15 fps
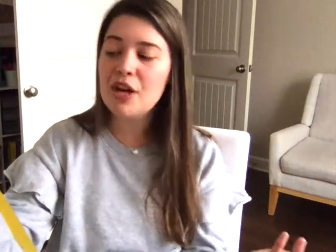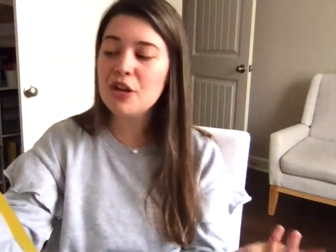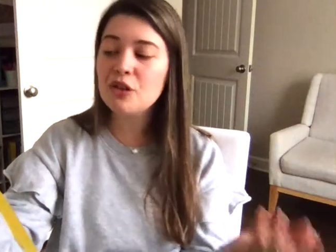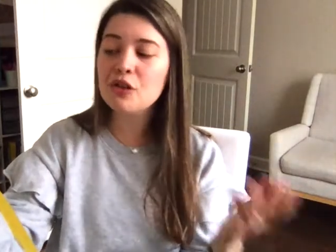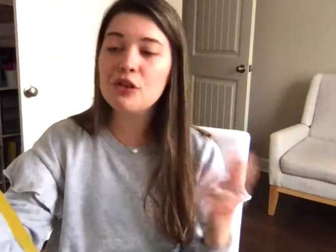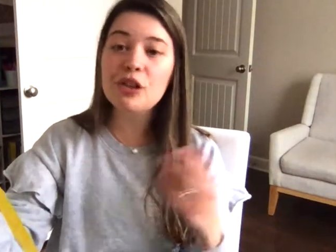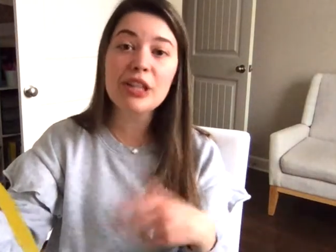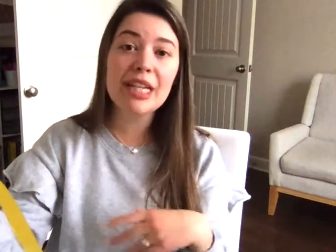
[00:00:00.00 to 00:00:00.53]

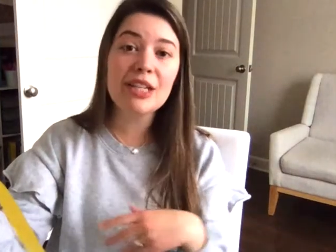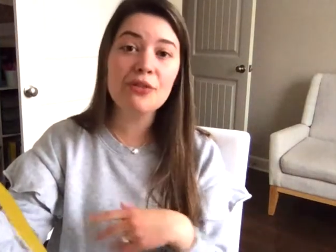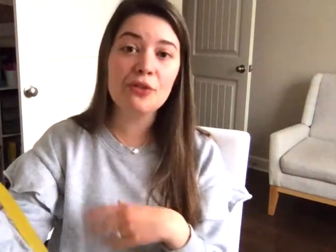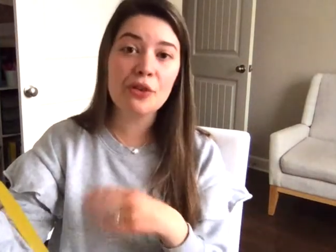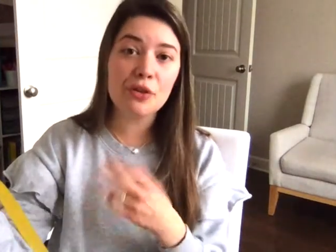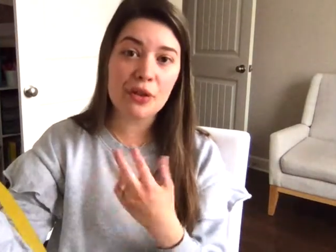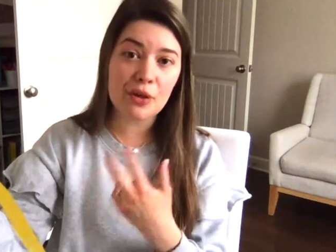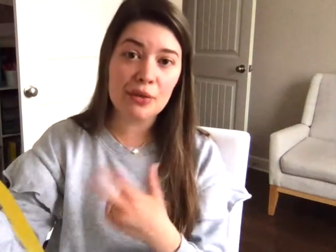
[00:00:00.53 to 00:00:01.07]
You're looking
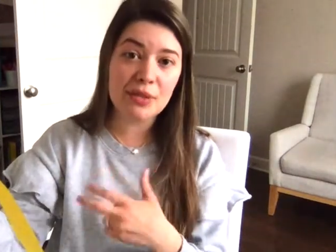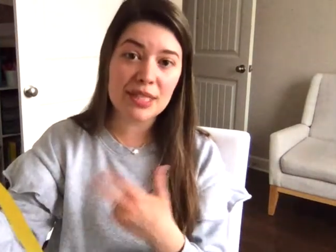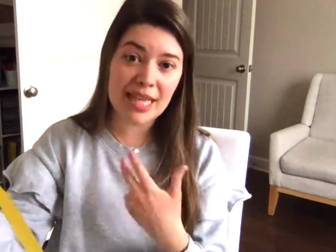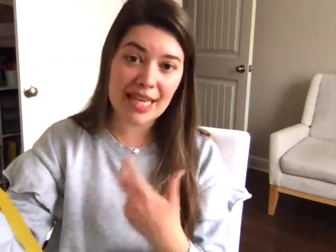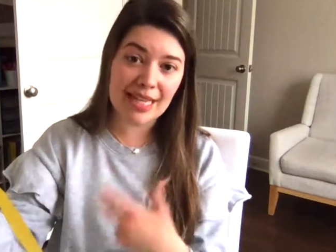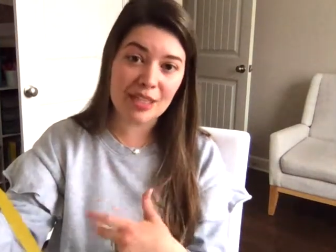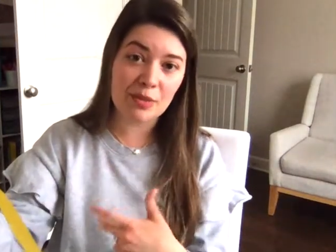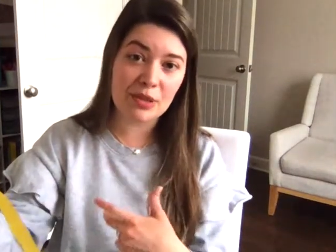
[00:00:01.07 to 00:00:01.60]
for those
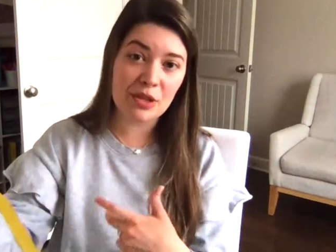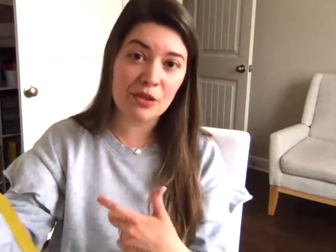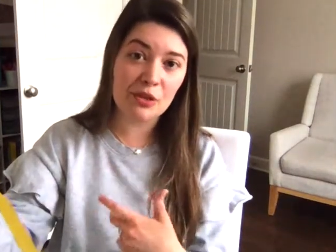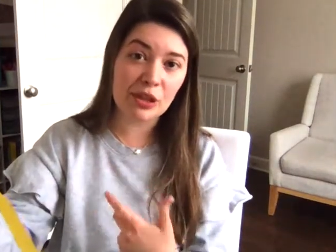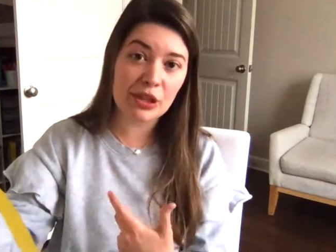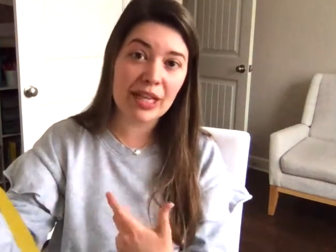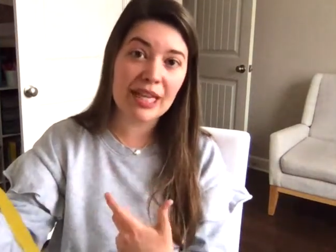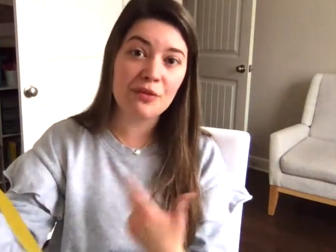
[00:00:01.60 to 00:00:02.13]
things when you're
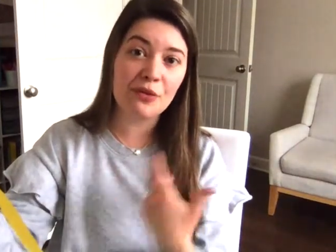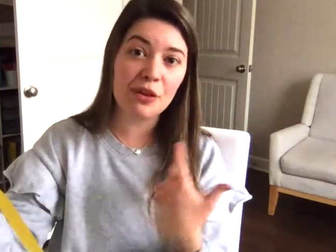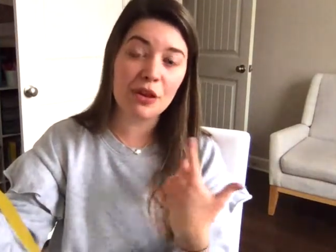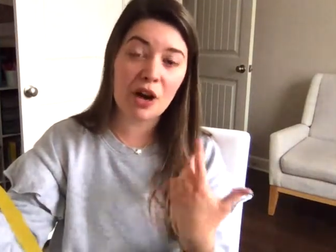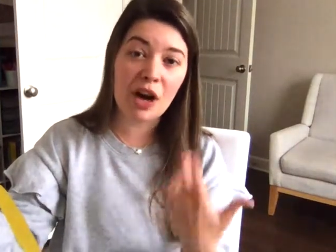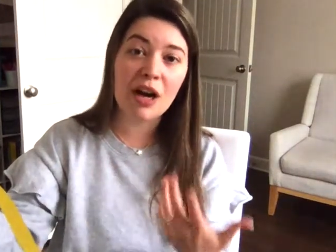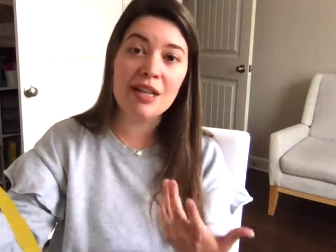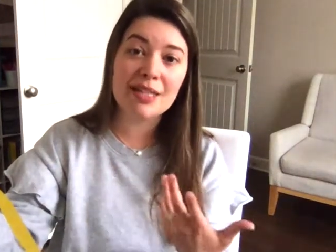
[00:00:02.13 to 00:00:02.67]
looking for
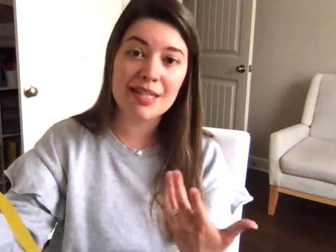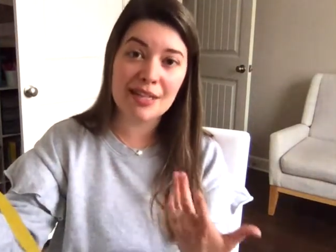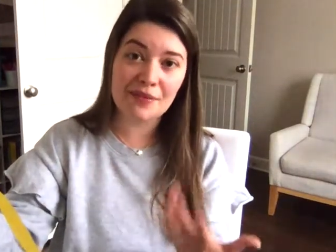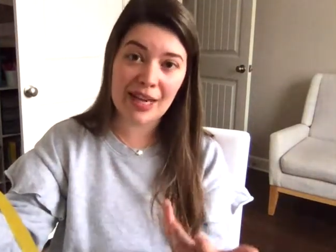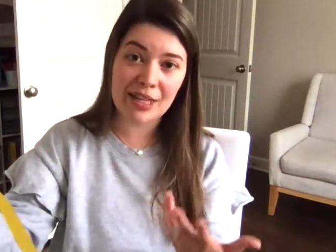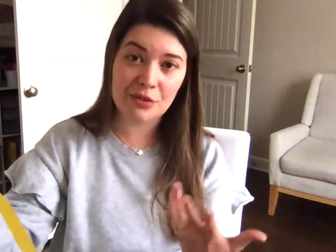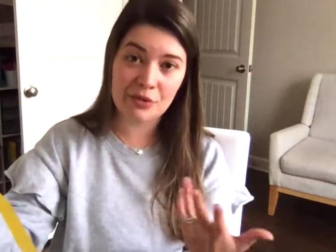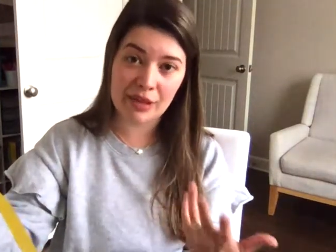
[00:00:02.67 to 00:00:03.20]
cause and
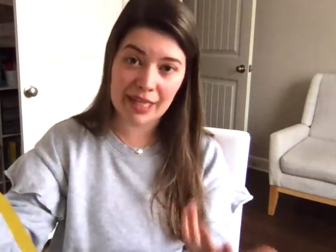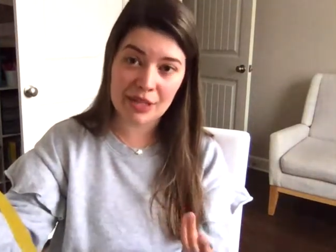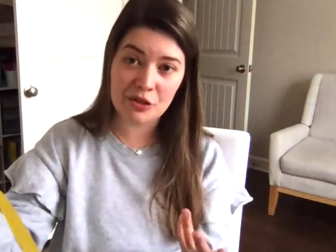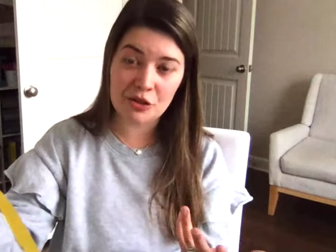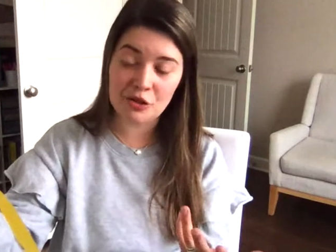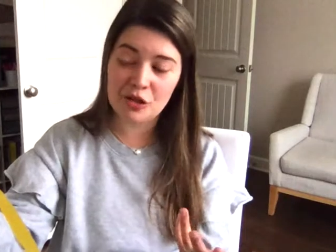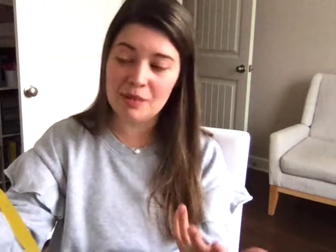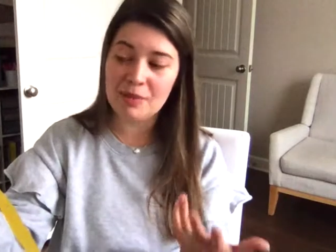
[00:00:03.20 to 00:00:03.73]
effect
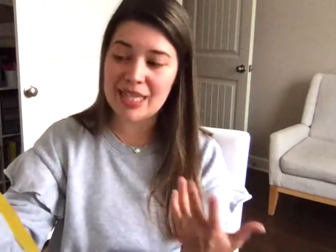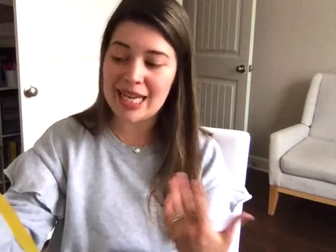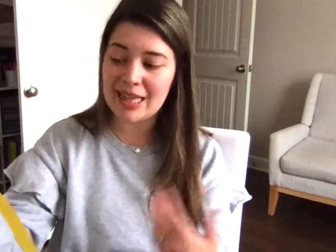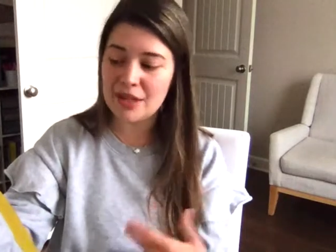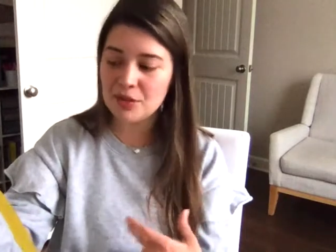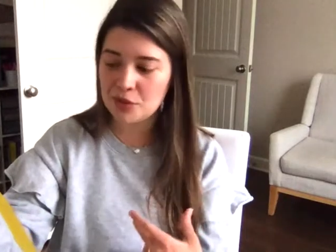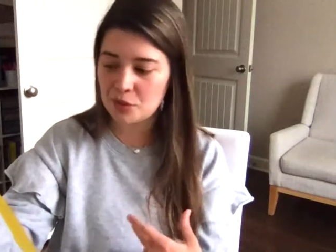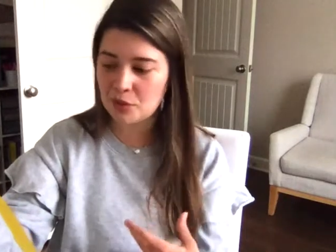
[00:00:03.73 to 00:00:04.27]
relationships in
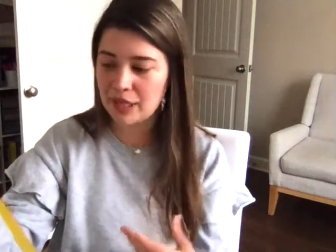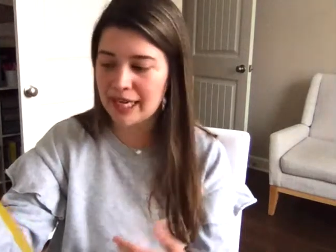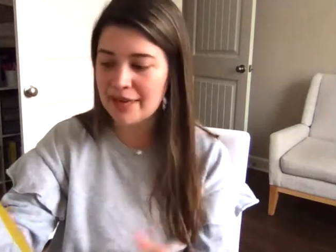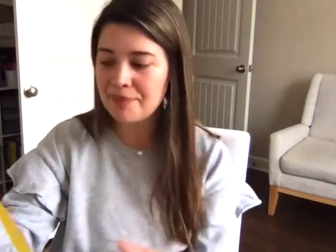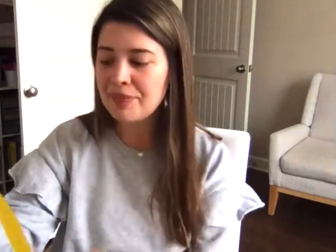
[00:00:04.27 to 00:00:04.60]
the story.